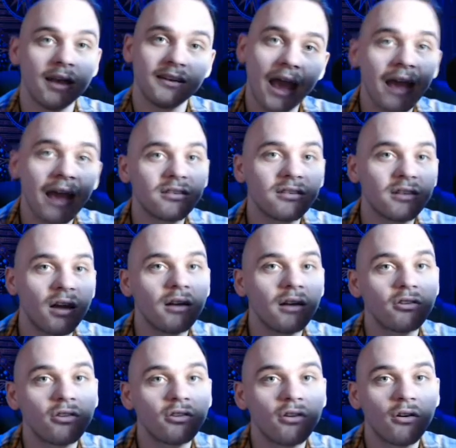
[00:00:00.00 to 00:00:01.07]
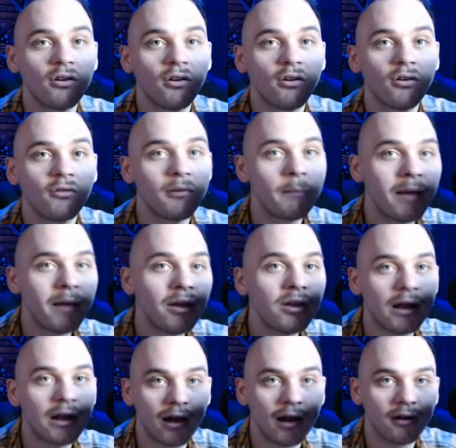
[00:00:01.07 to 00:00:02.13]
Tax cuts for
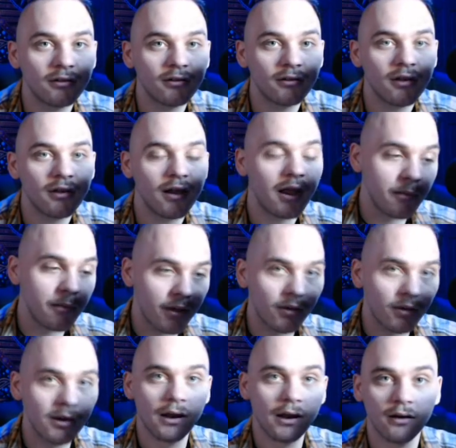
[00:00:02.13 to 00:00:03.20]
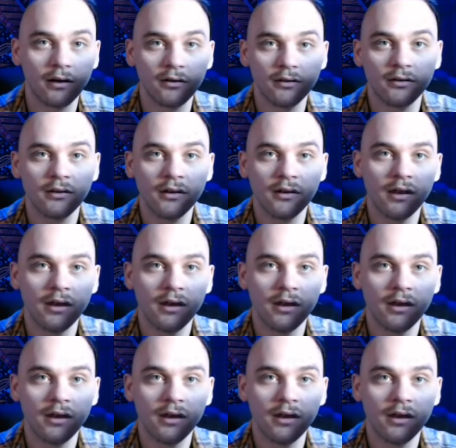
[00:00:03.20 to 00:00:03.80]
millionaires and billionaires